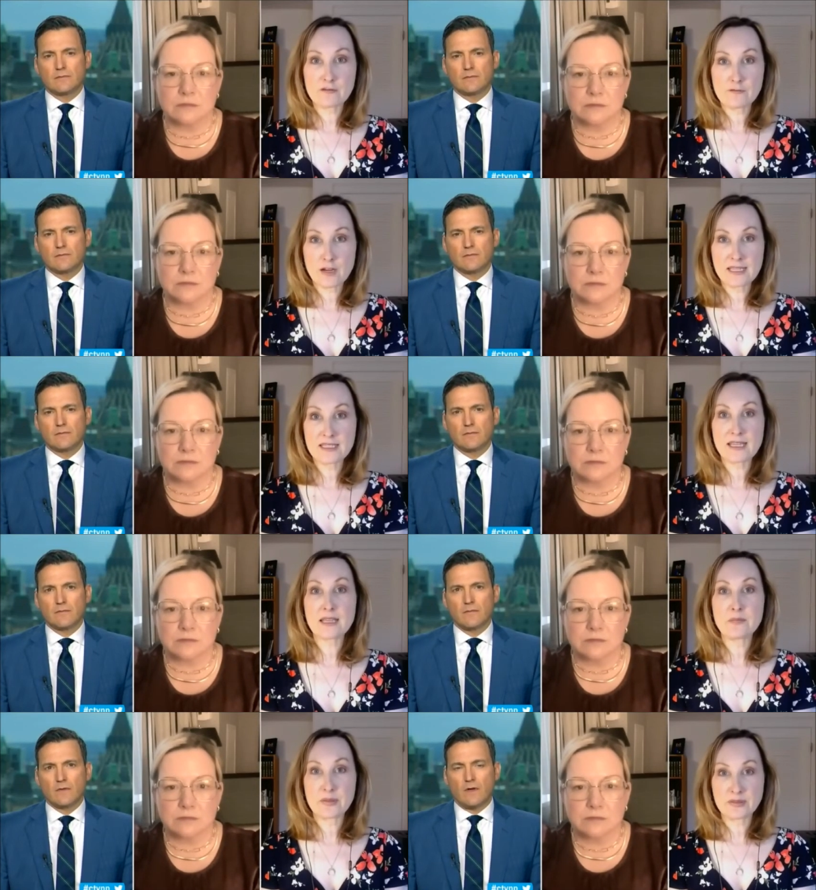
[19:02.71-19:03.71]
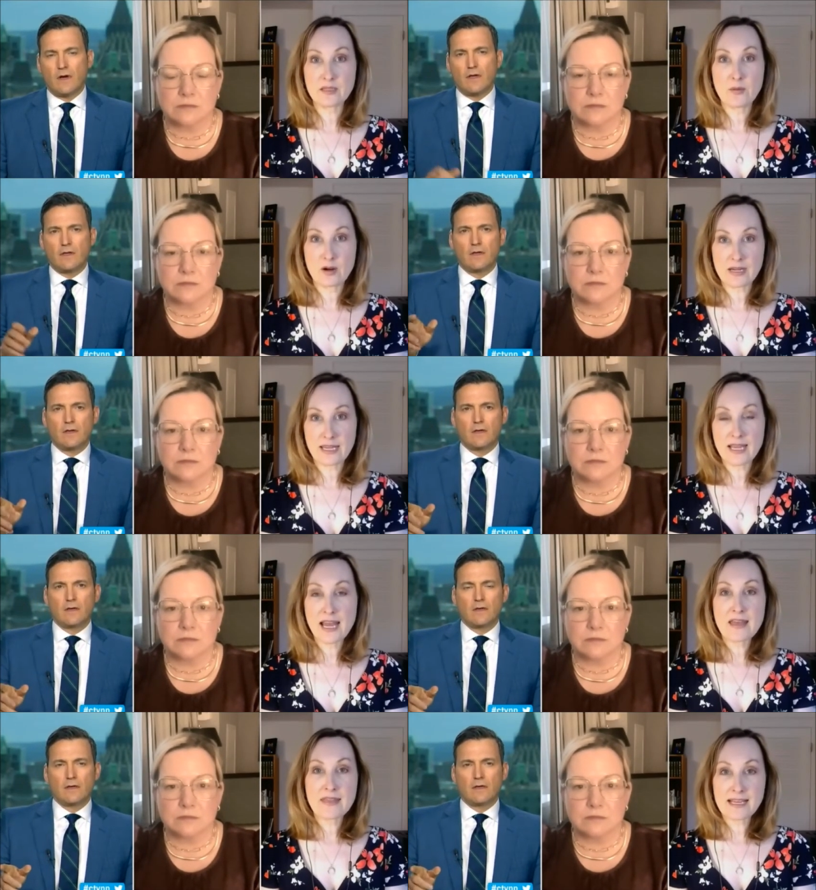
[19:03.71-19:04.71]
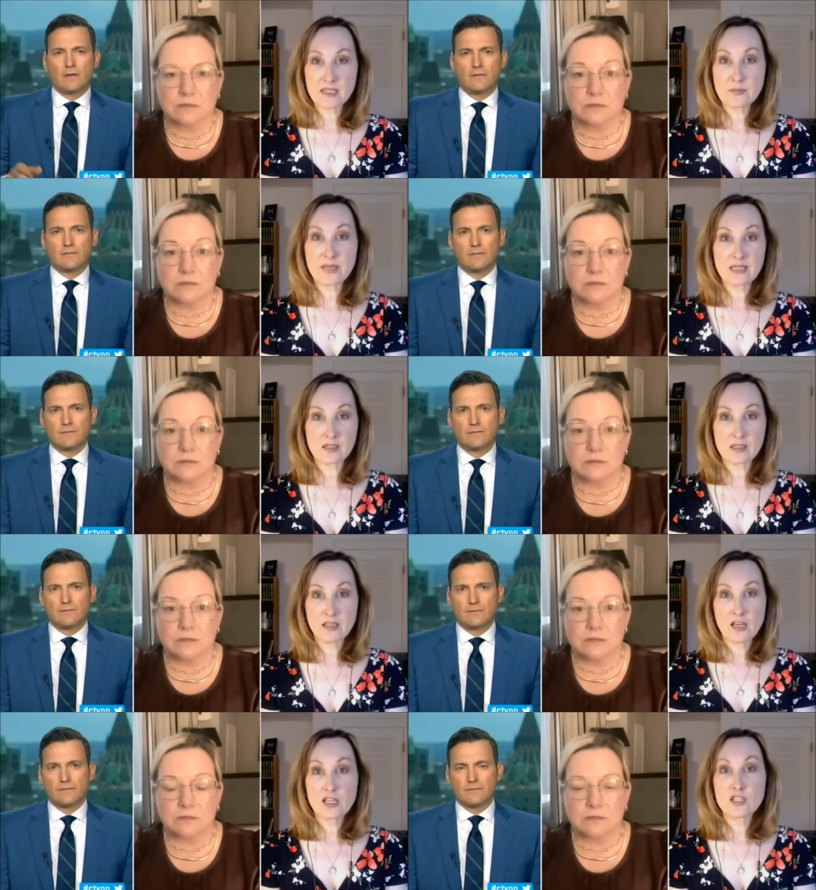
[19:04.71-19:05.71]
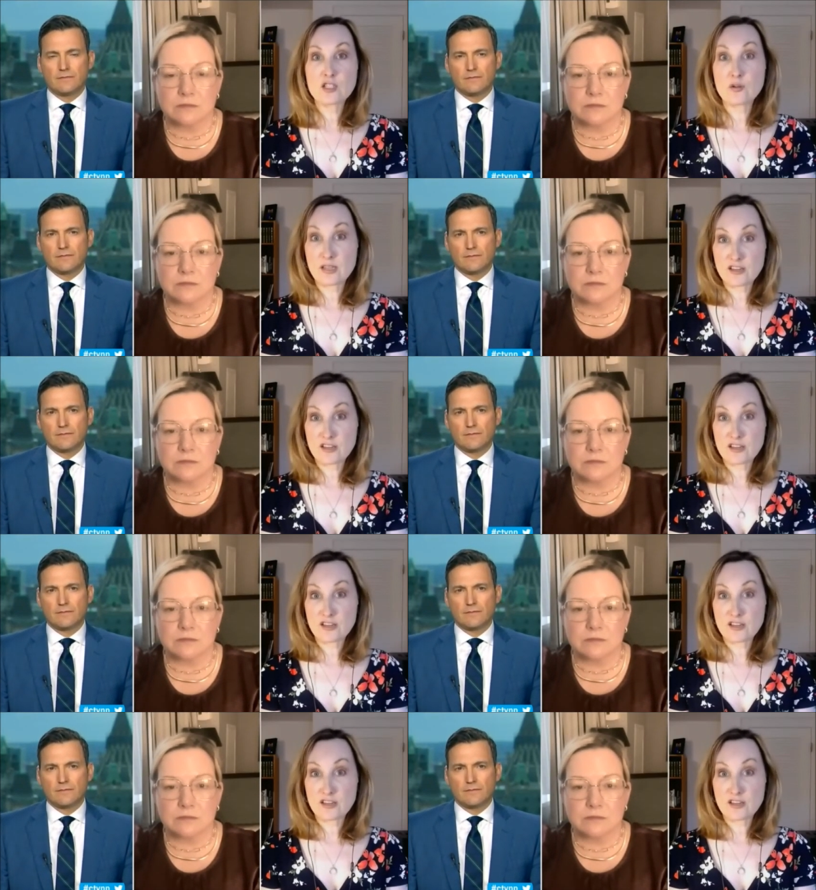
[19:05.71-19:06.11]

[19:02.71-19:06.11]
Speaker 1: finding and building a party that can appeal to enough